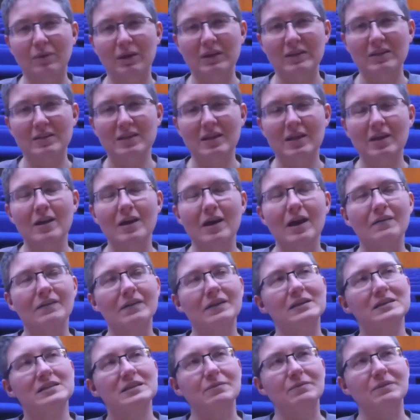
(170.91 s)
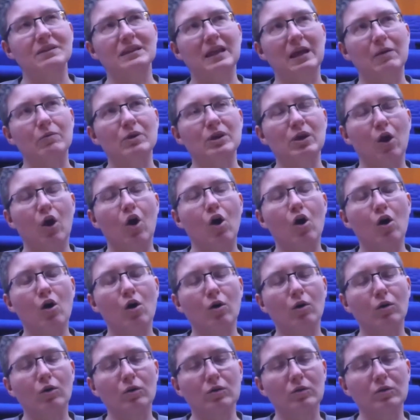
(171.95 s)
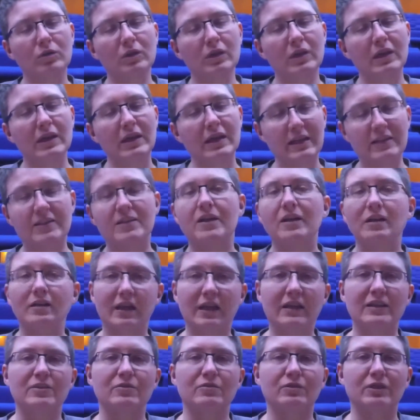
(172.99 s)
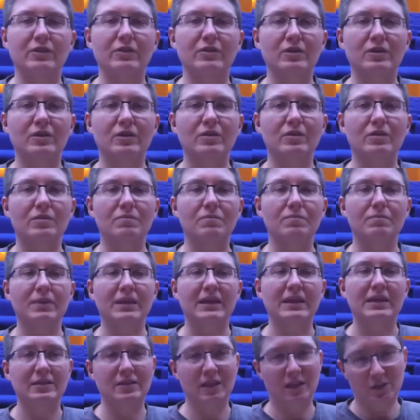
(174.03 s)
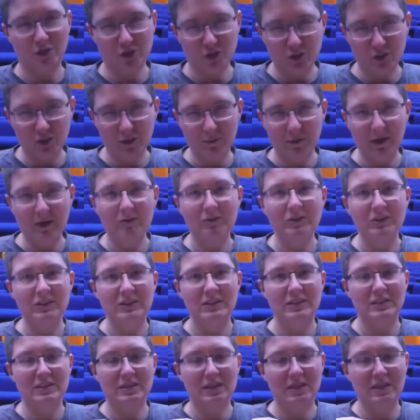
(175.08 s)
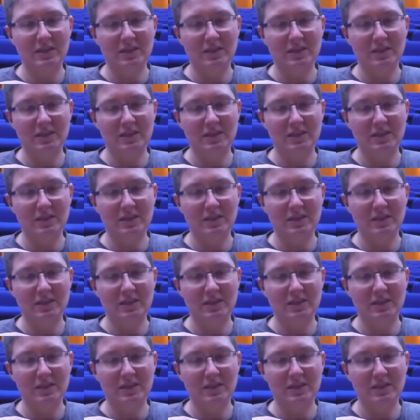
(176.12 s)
But I think it's something that we all need to collectively be intentional about. Is